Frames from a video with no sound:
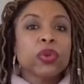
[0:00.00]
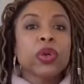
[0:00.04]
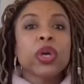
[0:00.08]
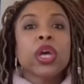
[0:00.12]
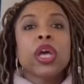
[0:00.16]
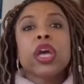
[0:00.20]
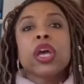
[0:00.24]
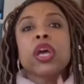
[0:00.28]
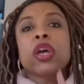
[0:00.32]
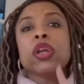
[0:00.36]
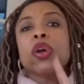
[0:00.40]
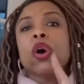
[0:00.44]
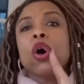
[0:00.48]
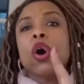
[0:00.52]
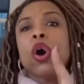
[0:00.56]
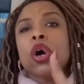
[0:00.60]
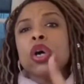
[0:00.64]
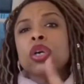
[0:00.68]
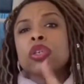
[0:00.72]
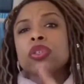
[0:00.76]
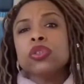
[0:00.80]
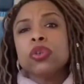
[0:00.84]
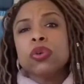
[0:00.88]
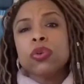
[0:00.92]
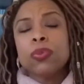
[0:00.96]
It
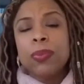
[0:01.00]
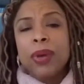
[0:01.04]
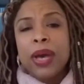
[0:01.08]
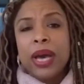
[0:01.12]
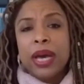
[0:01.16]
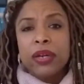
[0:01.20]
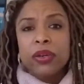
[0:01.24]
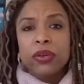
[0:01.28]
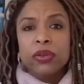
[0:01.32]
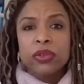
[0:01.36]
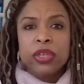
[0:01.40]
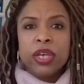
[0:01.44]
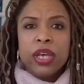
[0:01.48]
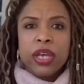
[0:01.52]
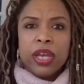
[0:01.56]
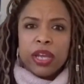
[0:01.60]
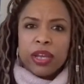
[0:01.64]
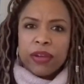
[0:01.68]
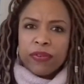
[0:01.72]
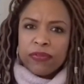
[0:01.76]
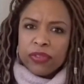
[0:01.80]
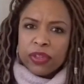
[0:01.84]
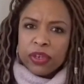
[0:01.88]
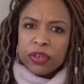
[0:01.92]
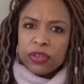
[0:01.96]
also matters if
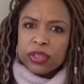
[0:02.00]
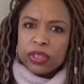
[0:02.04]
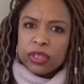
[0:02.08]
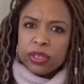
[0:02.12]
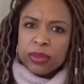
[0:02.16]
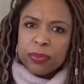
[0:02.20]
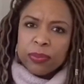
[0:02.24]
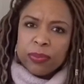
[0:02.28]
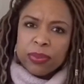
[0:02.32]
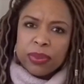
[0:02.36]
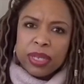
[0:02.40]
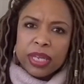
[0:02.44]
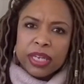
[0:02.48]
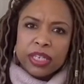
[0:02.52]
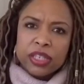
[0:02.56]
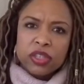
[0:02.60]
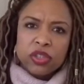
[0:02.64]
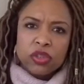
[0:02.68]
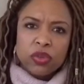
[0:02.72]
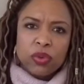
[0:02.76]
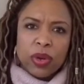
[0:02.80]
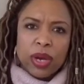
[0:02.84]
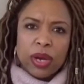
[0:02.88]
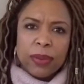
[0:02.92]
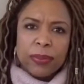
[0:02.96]
there's complex
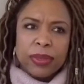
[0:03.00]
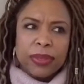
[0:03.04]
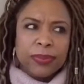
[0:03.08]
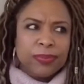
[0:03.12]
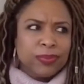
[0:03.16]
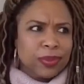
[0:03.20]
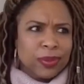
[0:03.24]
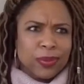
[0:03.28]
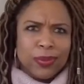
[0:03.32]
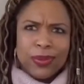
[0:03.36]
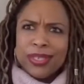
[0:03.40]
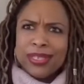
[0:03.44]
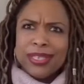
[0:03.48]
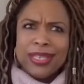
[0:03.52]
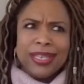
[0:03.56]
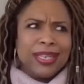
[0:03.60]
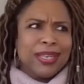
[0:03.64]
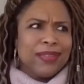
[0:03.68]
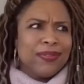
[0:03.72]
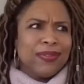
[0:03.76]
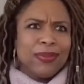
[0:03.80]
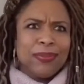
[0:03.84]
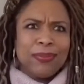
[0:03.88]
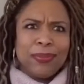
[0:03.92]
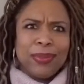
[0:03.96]
trauma. What does that
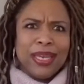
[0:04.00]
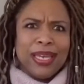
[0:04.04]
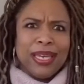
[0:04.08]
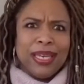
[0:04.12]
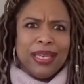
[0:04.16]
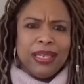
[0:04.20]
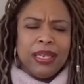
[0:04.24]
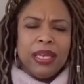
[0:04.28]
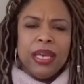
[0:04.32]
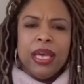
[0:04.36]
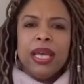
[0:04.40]
even mean?